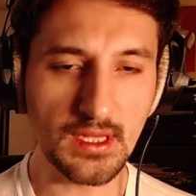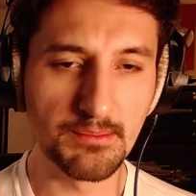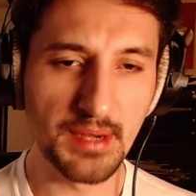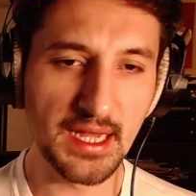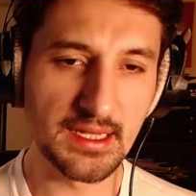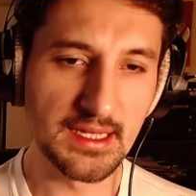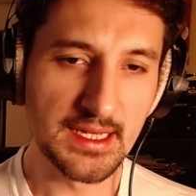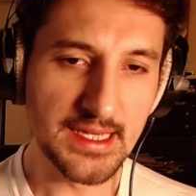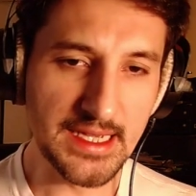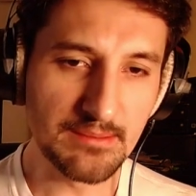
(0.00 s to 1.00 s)
But
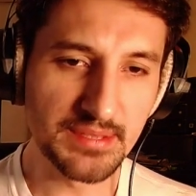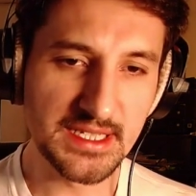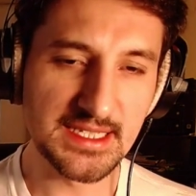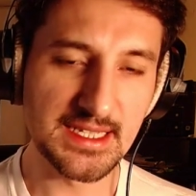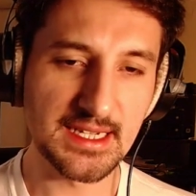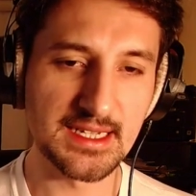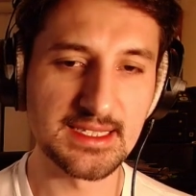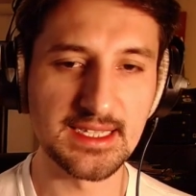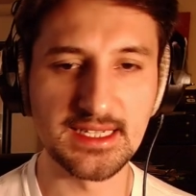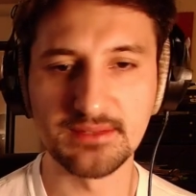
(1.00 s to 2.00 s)
implicit
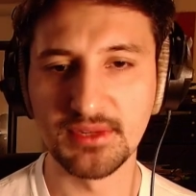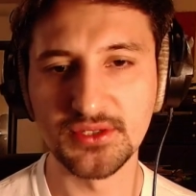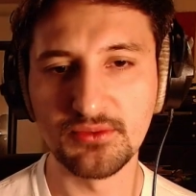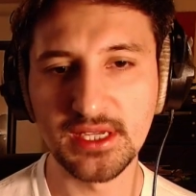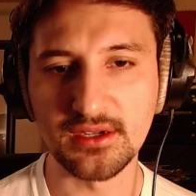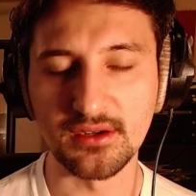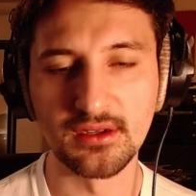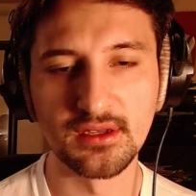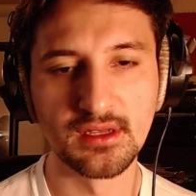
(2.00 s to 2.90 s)
consent is much weaker.